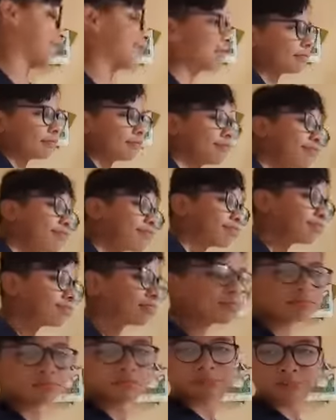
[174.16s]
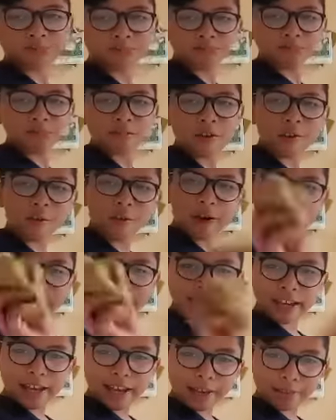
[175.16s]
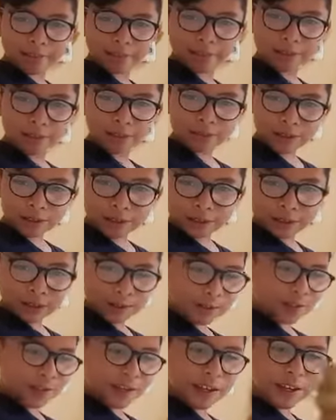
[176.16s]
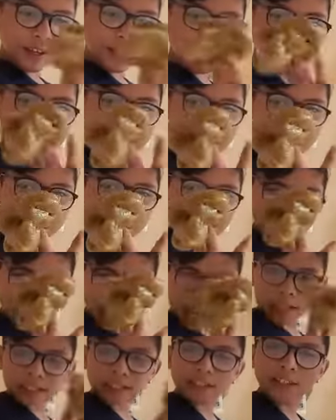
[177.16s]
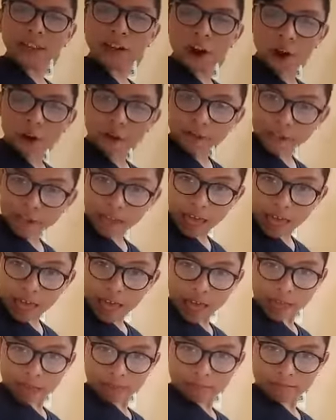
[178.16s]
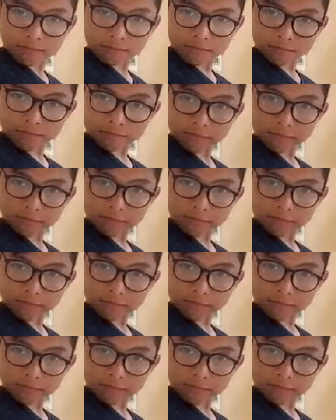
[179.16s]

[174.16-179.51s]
like, what's up? You want some of this? It's gold slime.